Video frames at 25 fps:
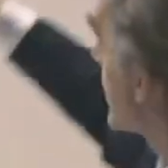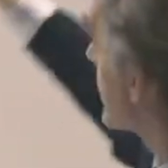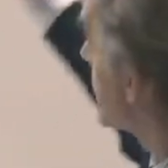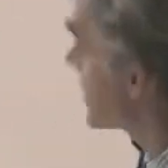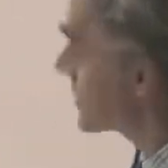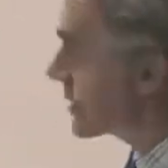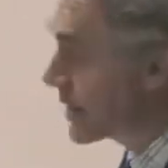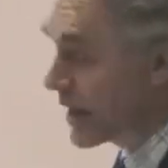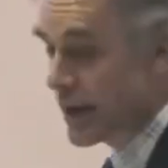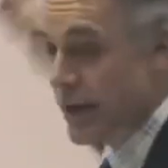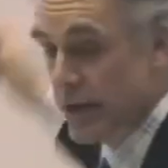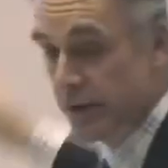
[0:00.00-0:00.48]

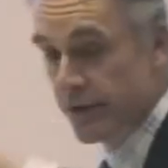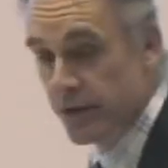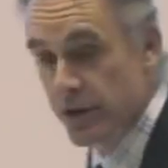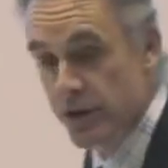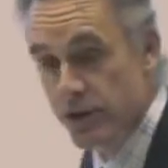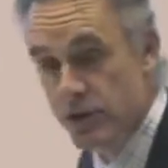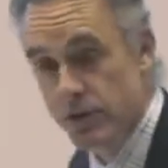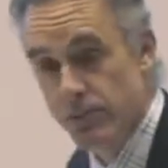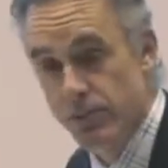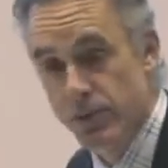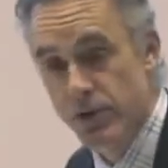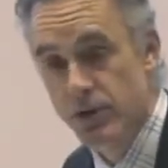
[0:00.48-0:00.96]
this kind of
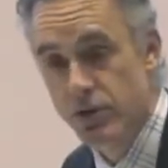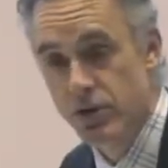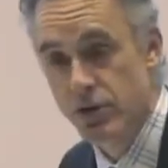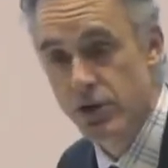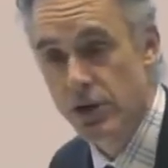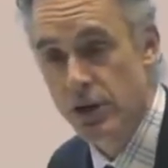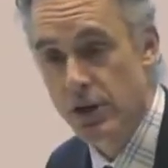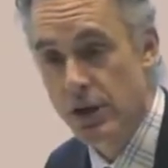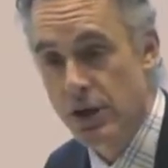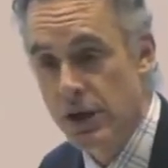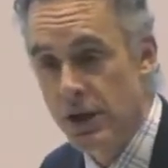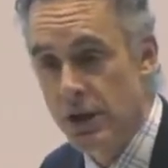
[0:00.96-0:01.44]

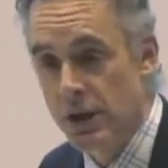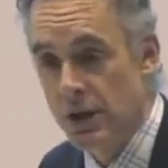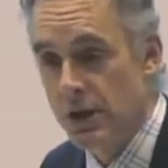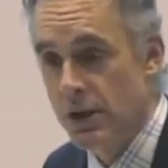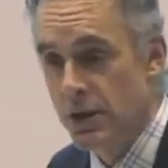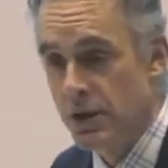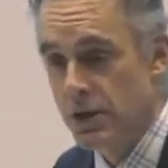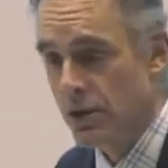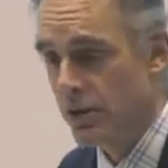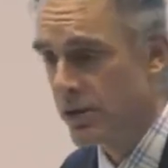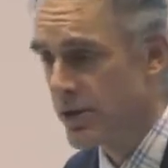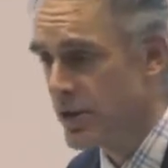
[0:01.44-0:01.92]
distribution.
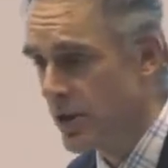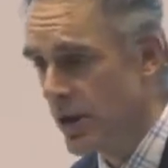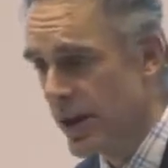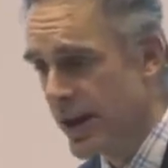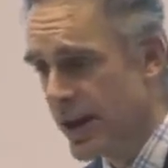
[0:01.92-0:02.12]
So it's